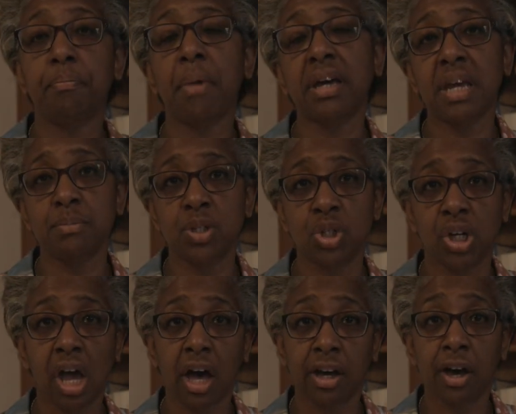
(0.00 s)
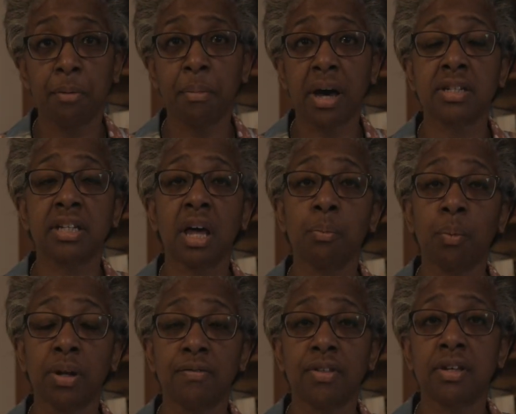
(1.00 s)
my name's Chiaka Amadi and
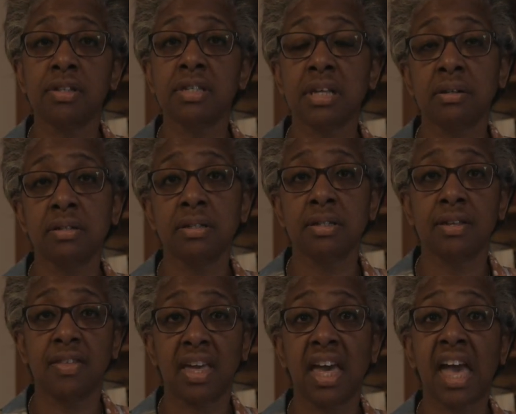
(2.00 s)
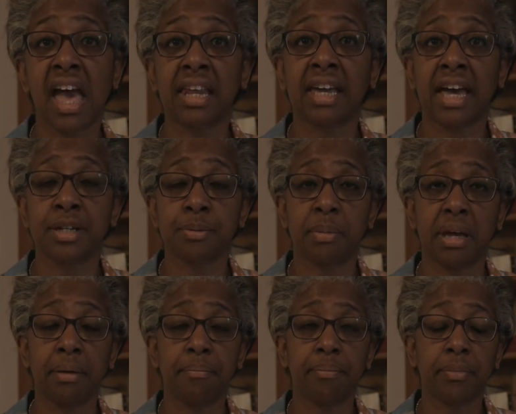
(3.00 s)
I'm one of the consultants at the EAL
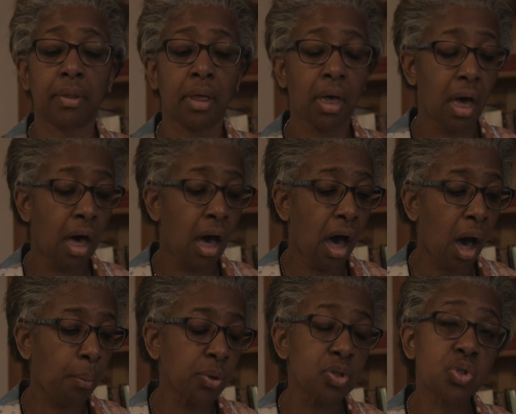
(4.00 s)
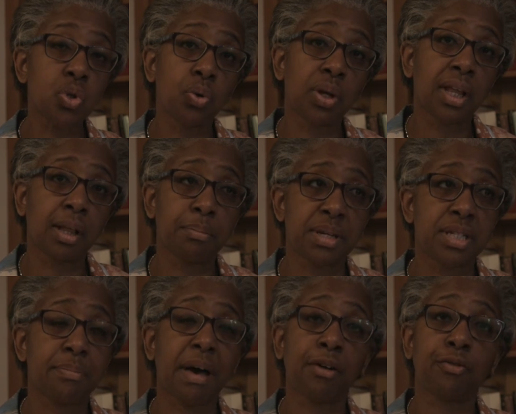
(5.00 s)
Academy. I want to talk a little
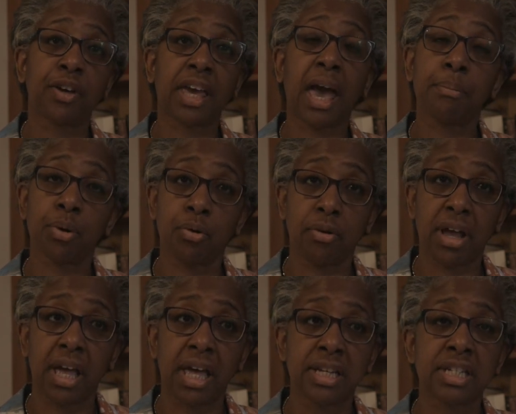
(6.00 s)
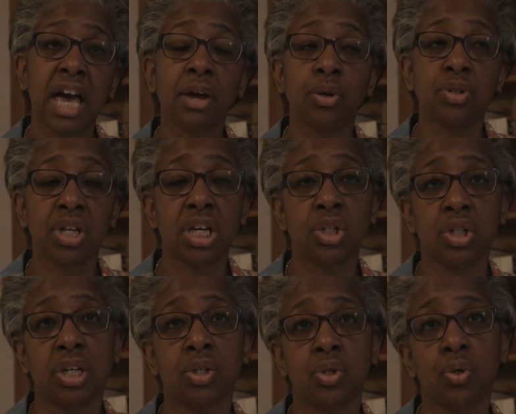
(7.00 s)
bit about vocabulary and how you
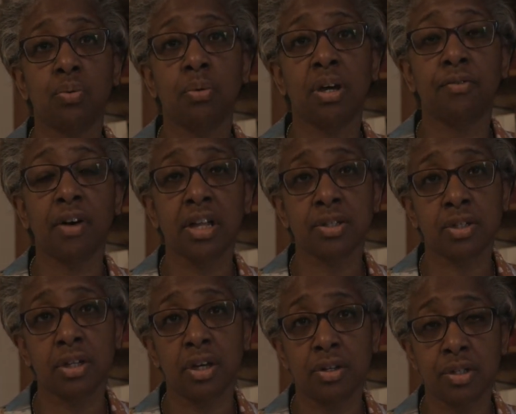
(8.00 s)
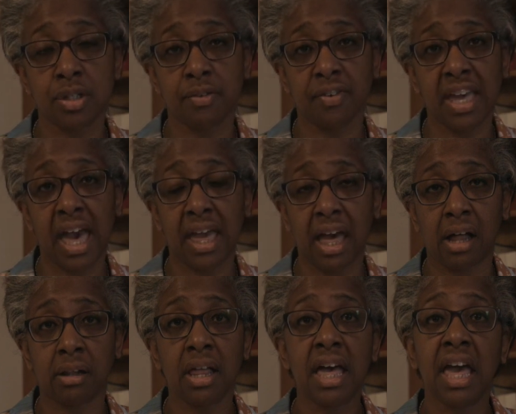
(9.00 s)
teach it to advanced learners of
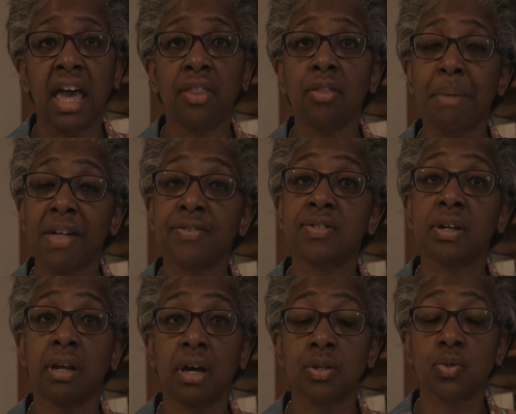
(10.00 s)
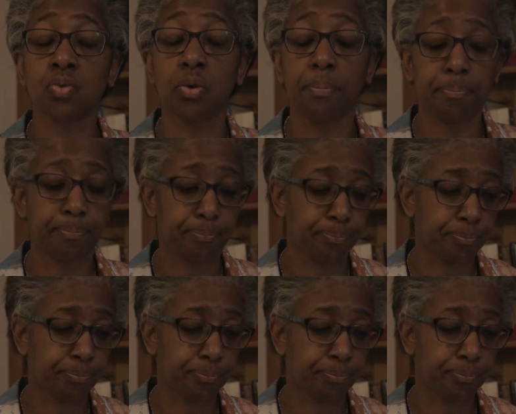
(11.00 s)
EAL in the maths classroom.